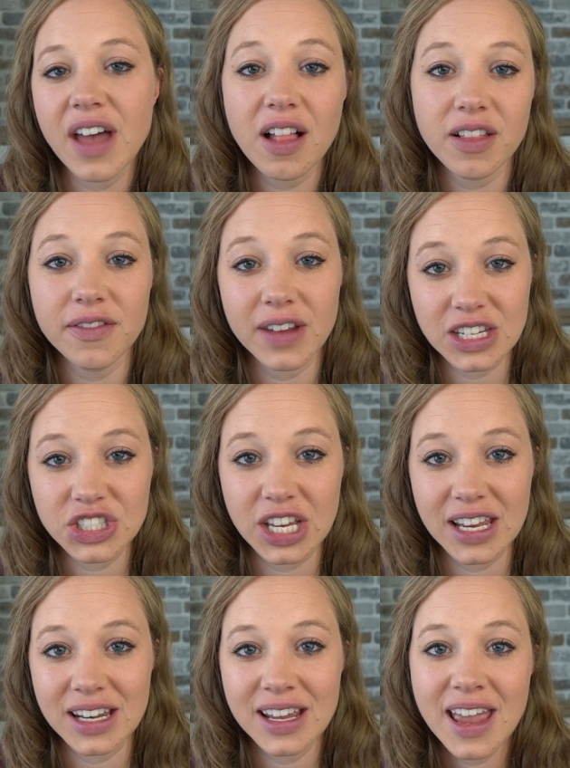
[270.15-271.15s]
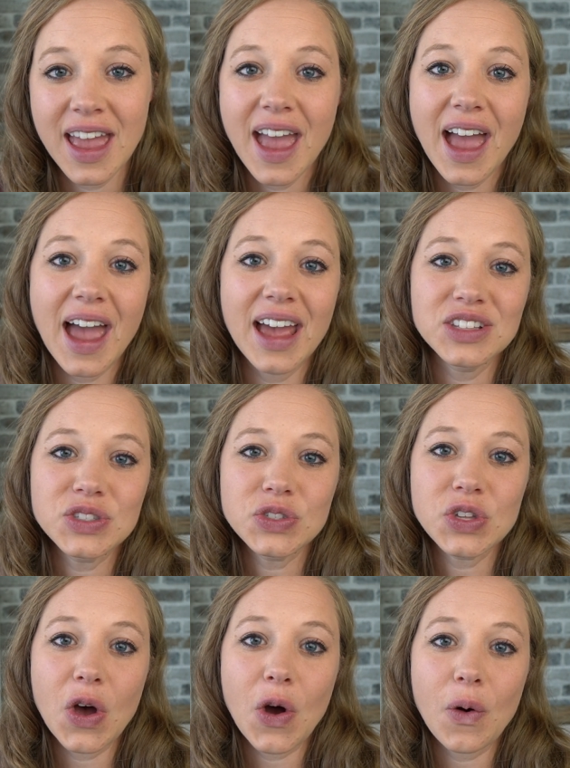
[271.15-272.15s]
elevation. And
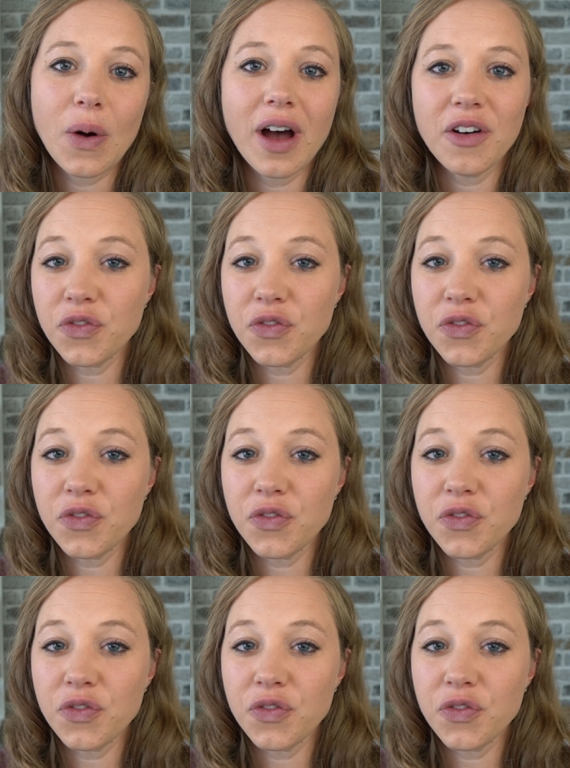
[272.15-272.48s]
so